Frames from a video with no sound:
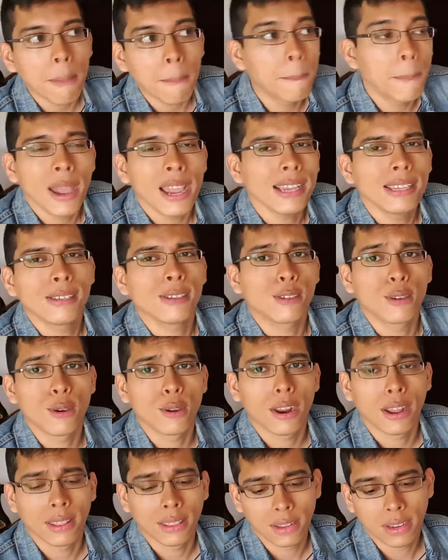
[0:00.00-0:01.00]
bass is
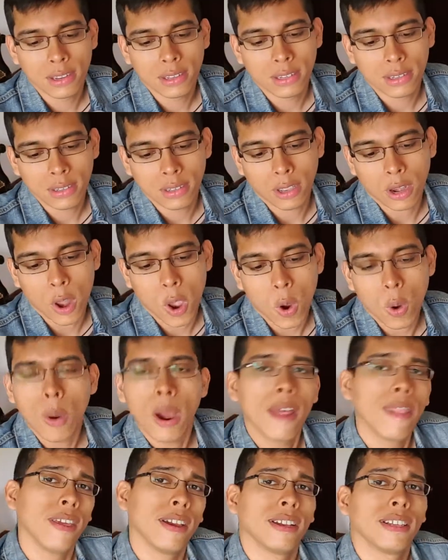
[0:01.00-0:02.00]
good on this, you know.
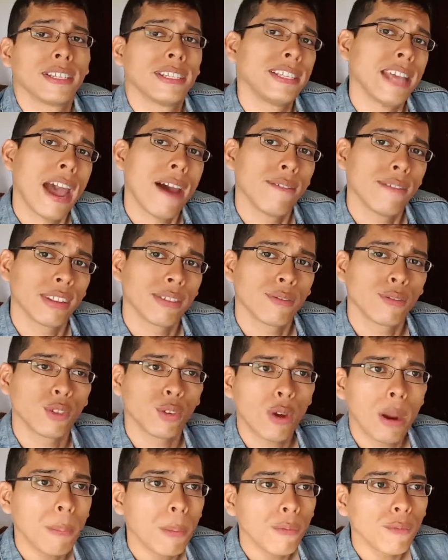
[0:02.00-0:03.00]
I think Sav delivers a
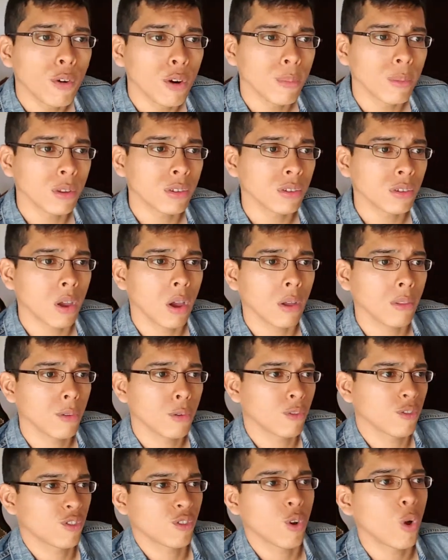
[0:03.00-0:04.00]
great performance on
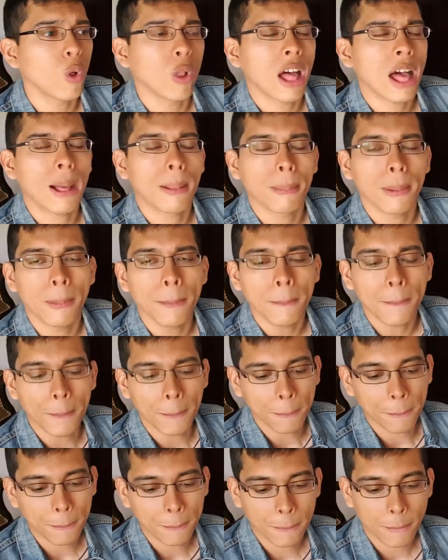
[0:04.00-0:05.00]
this whole album.
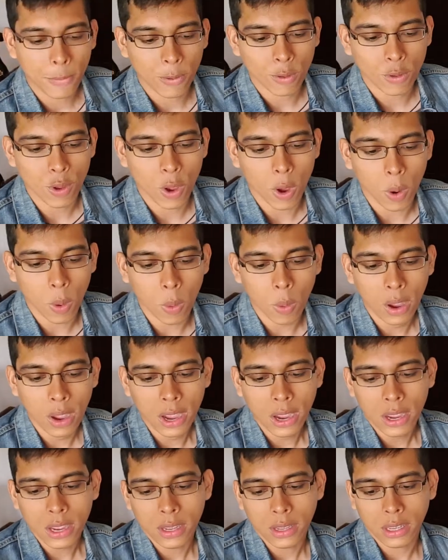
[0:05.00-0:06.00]
So,
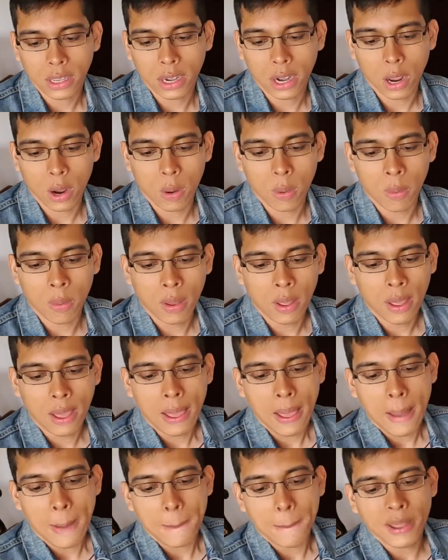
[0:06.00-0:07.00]
you know.
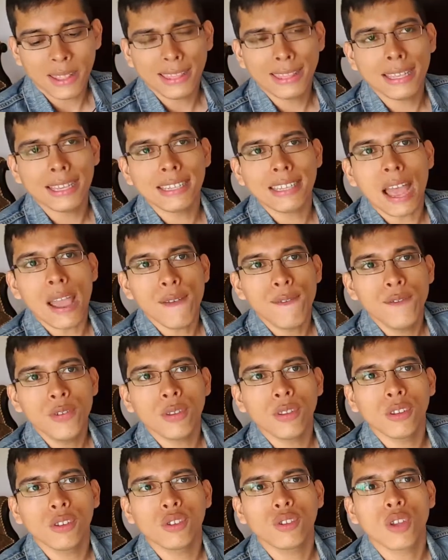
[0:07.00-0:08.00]
But this
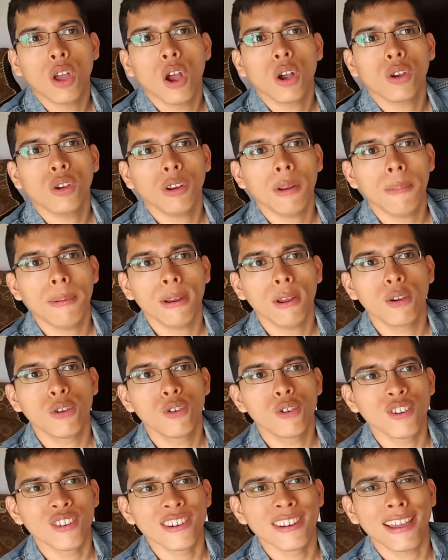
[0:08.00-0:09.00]
song could have been a
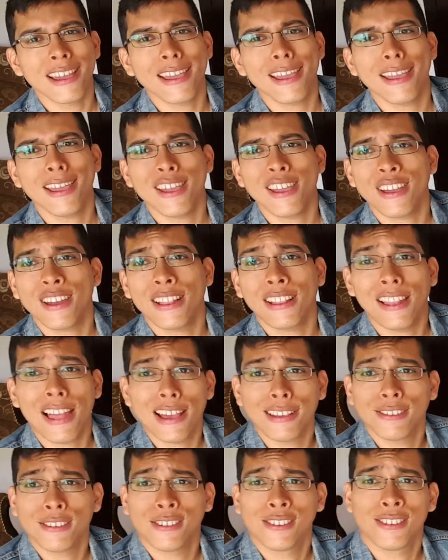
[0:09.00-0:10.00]
good
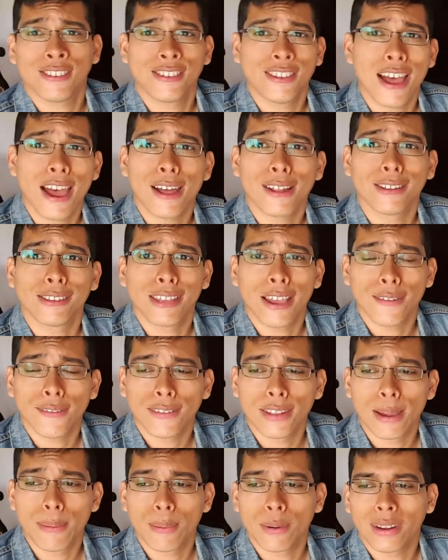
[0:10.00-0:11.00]
classic style Def
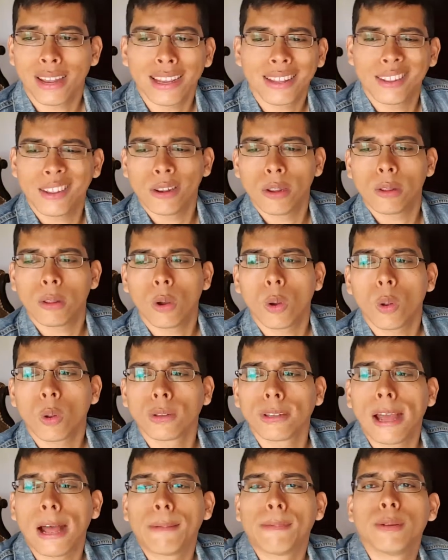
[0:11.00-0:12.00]
Leppard, like, you know, the
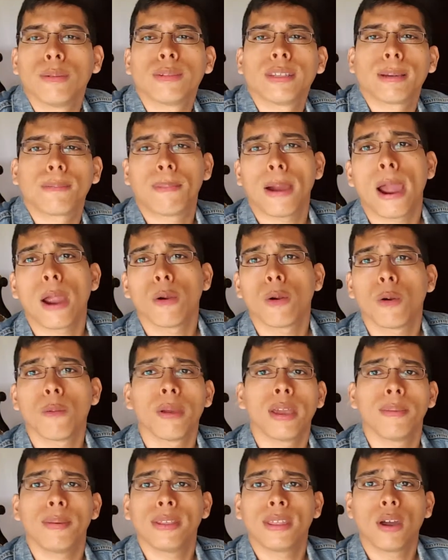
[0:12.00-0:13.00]
old albums, like Pyro,
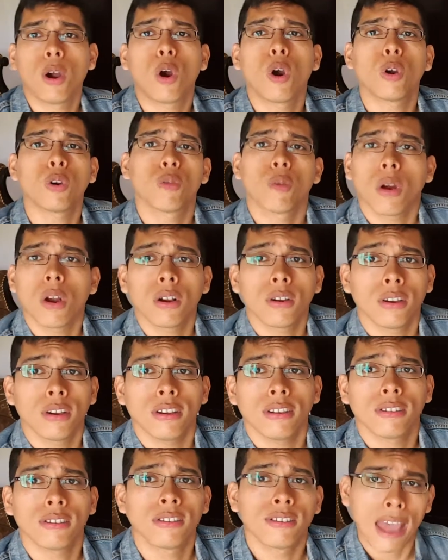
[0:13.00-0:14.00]
maybe the hard rock
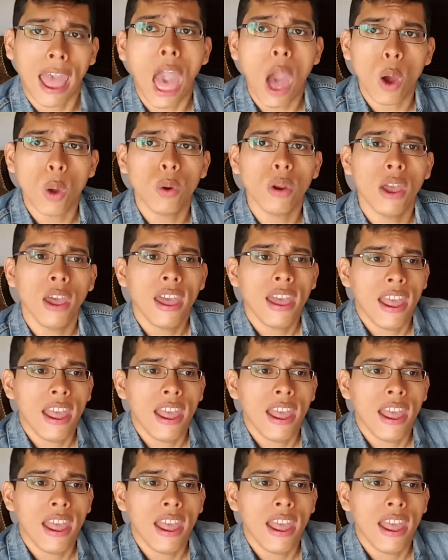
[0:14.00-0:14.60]
sound,